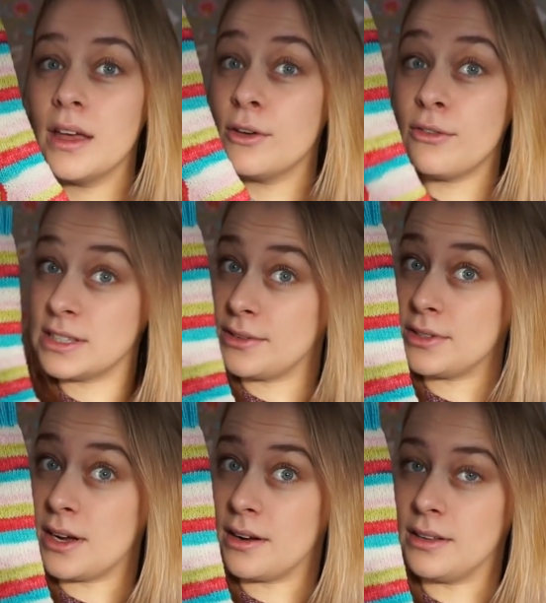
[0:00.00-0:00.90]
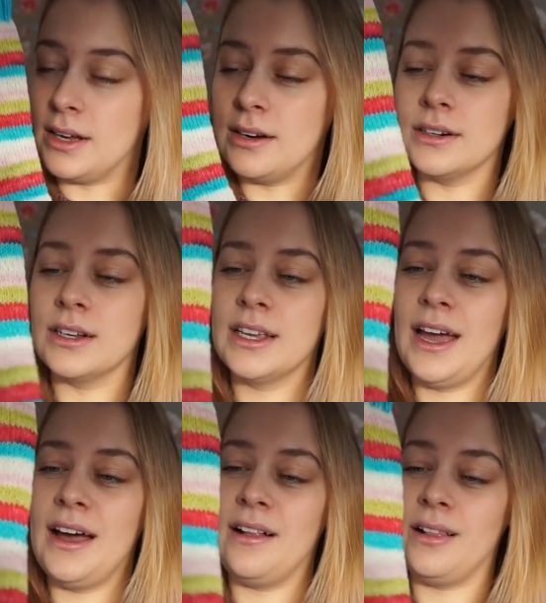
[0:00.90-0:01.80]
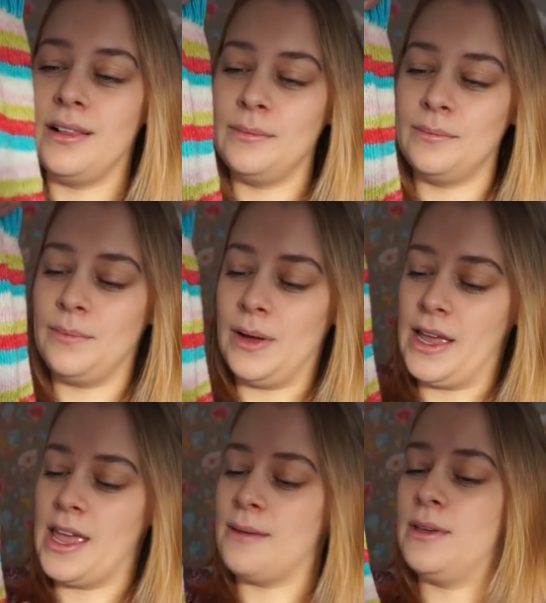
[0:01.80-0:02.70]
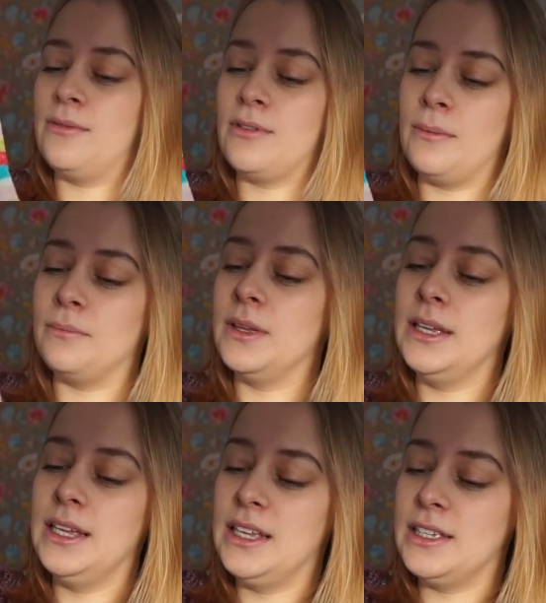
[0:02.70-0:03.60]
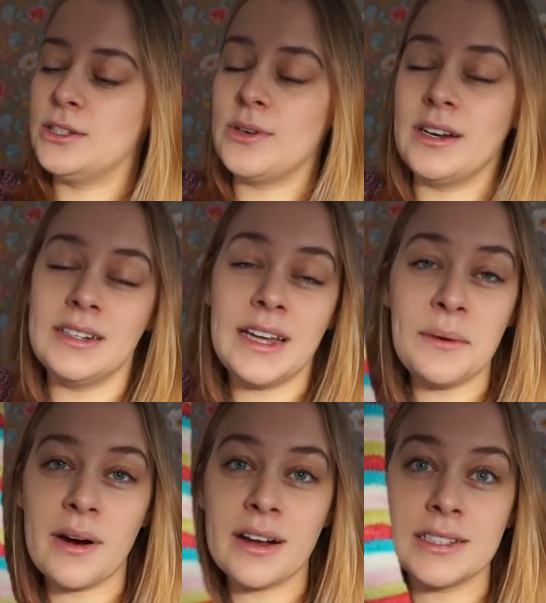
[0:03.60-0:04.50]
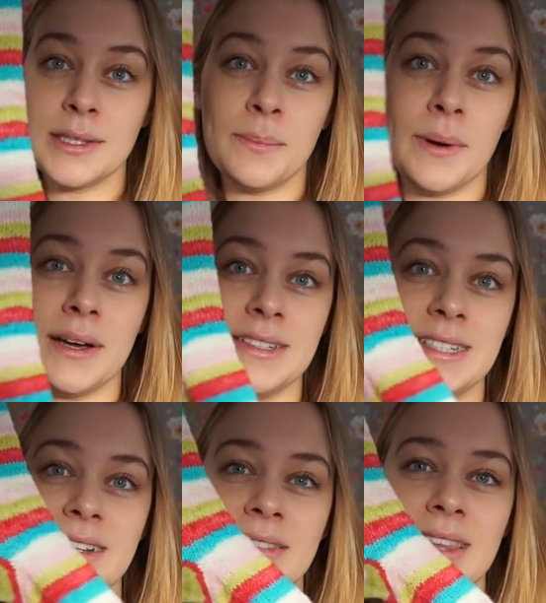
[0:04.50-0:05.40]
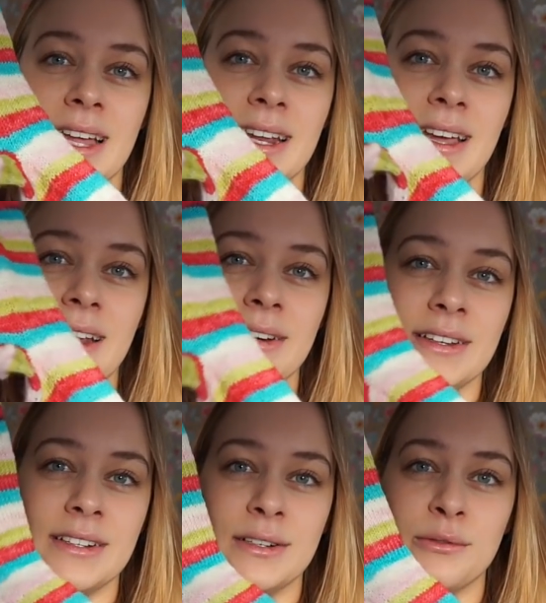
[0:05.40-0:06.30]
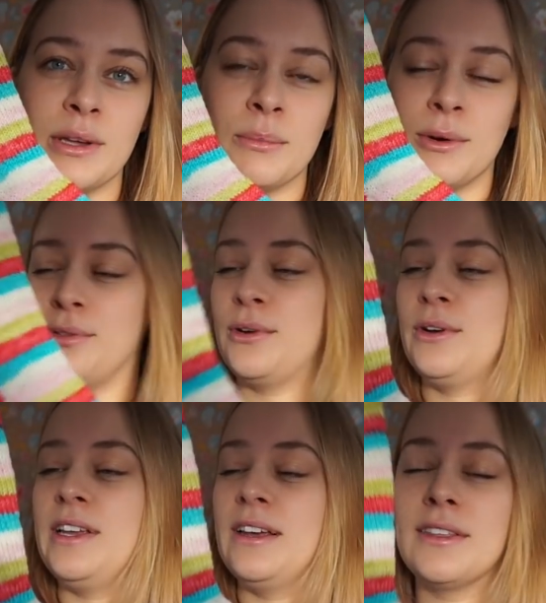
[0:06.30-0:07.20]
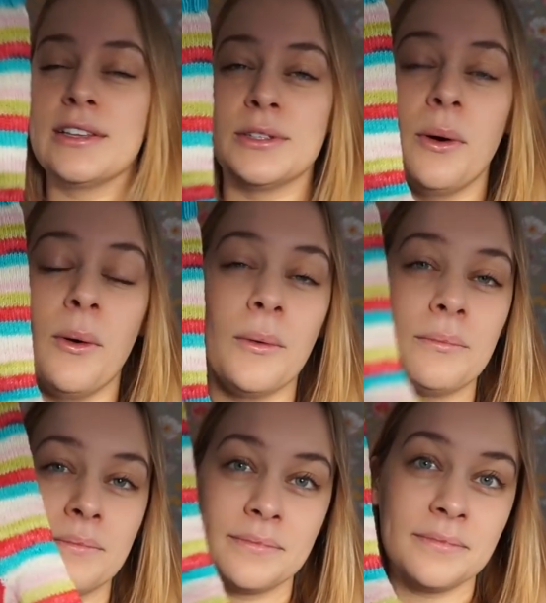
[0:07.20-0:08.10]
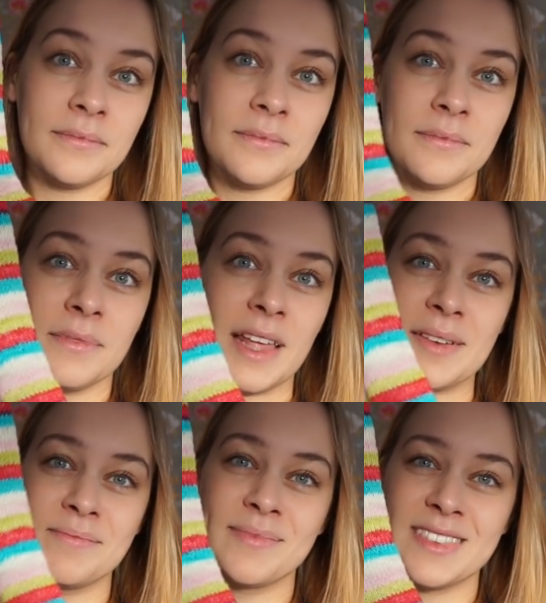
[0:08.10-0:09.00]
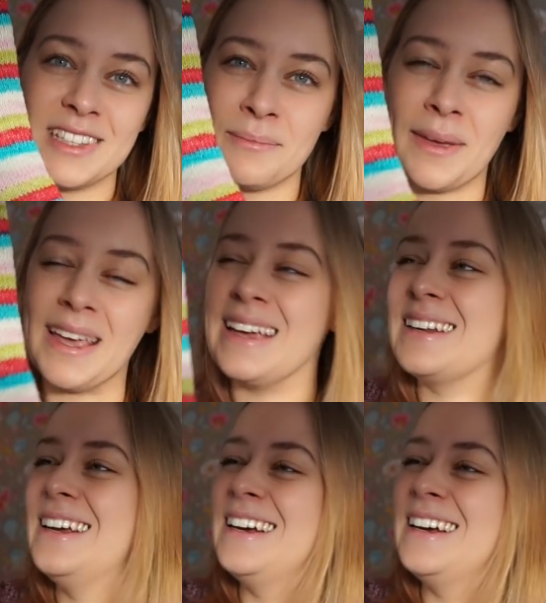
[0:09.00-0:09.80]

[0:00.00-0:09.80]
Festive Sock Along Cal by Amy from Stranded Dye Works, but that ended November 30th, so yeah, didn't make it.